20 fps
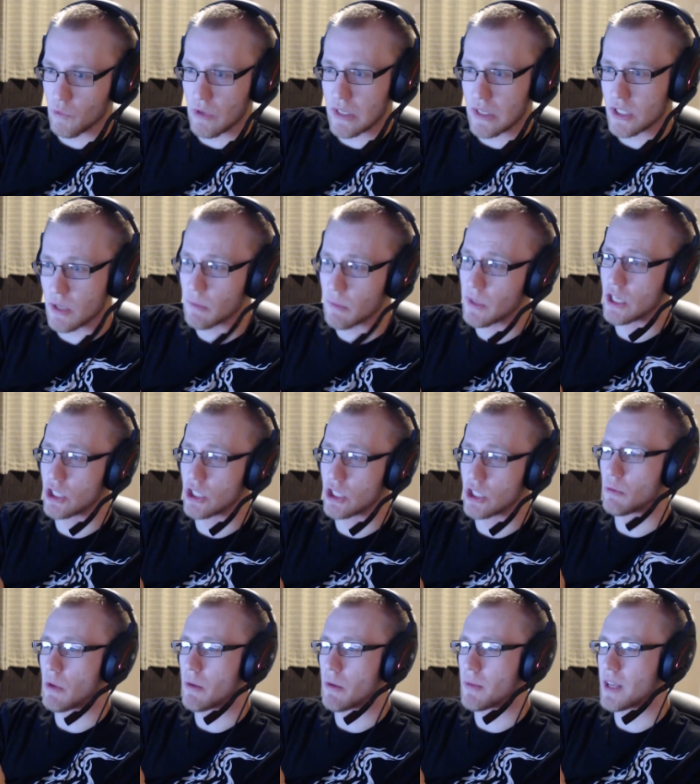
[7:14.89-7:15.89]
In some
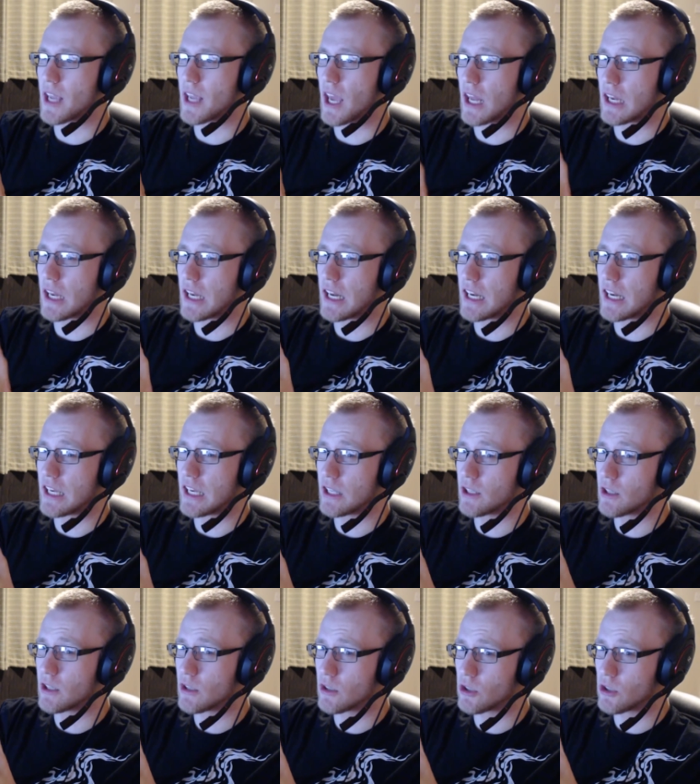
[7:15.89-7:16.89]
cases, you may be getting nearly
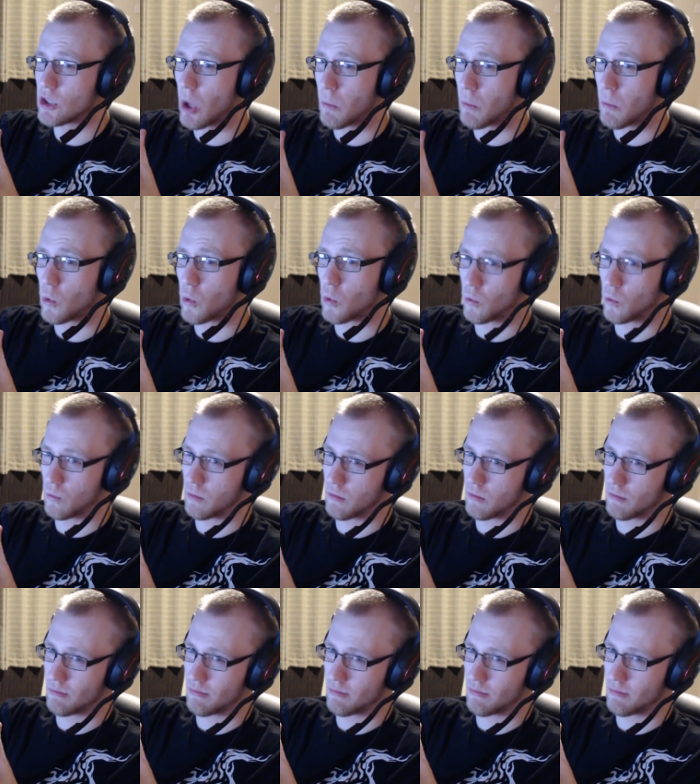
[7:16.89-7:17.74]
double.